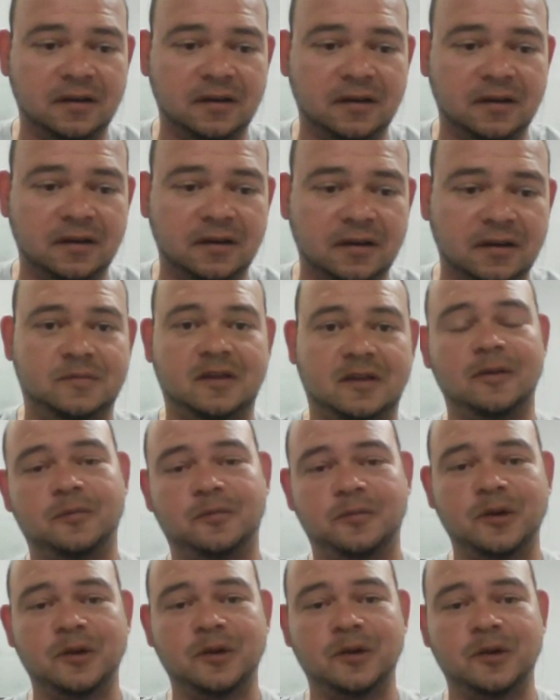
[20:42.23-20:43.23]
why don't
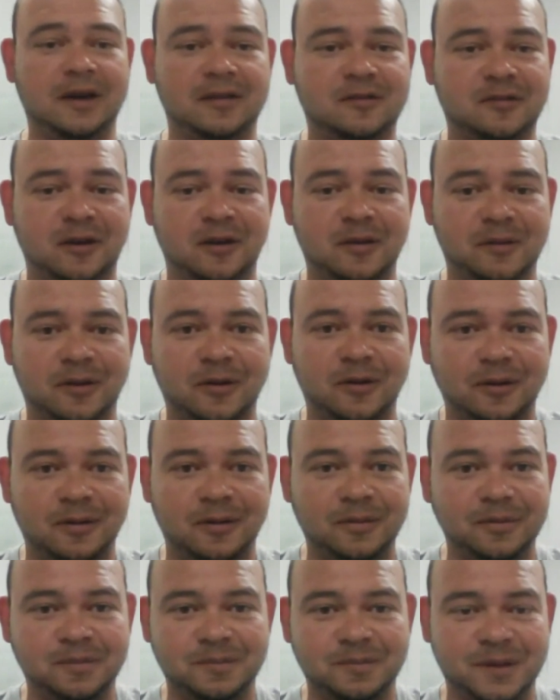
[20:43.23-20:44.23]
we make a
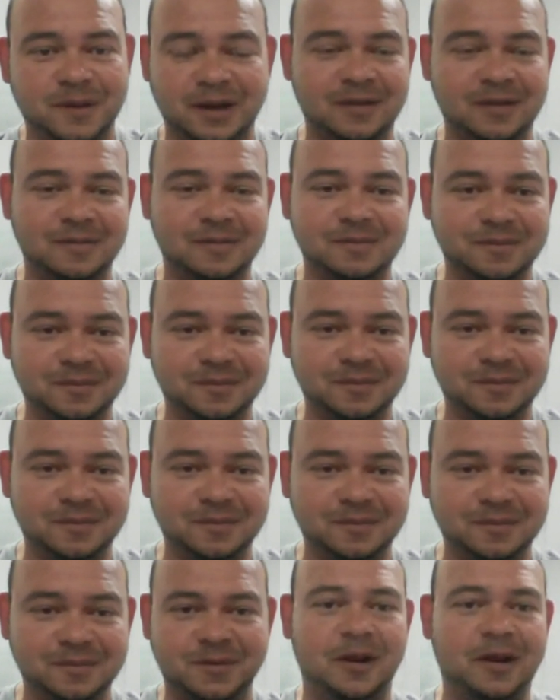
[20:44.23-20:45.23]
servo and
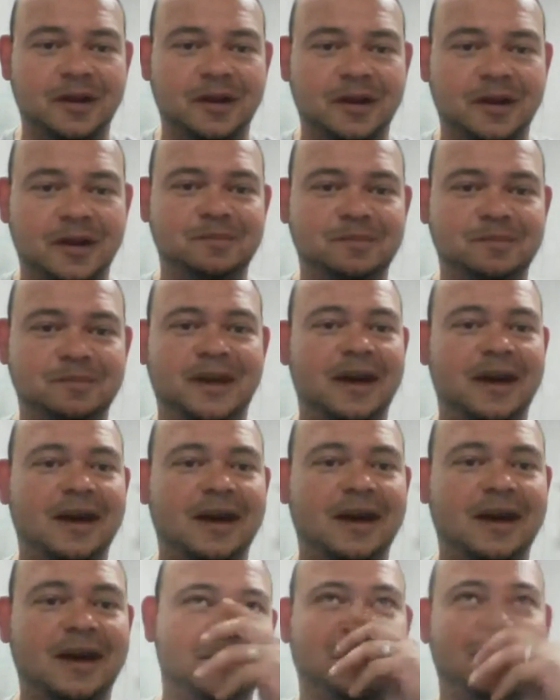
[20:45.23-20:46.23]
call it
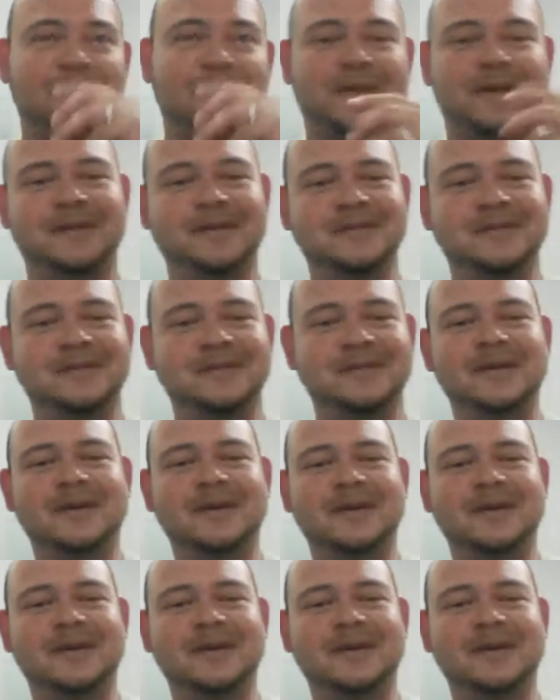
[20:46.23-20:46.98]
BK or something?